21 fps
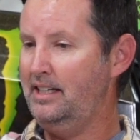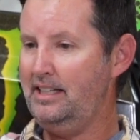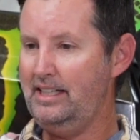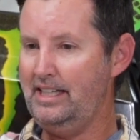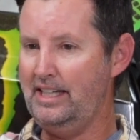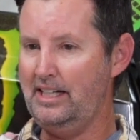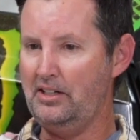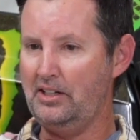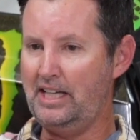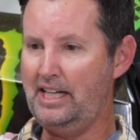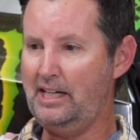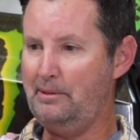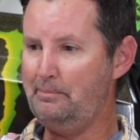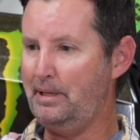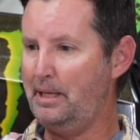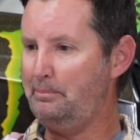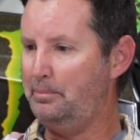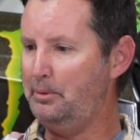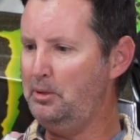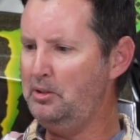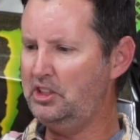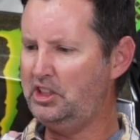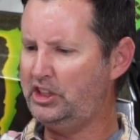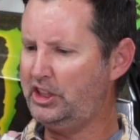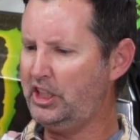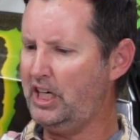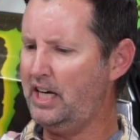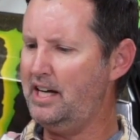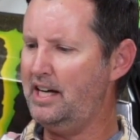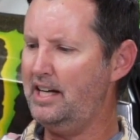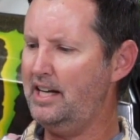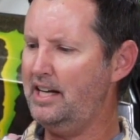you know, getting my boots
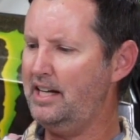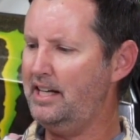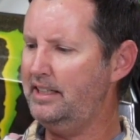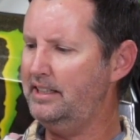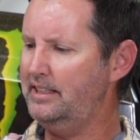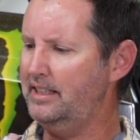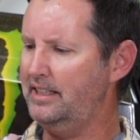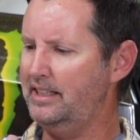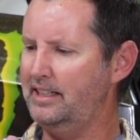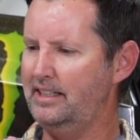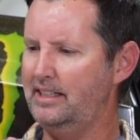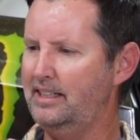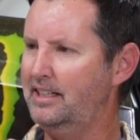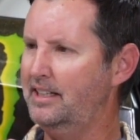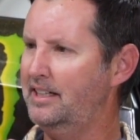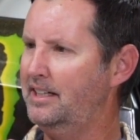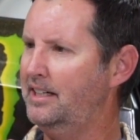shined and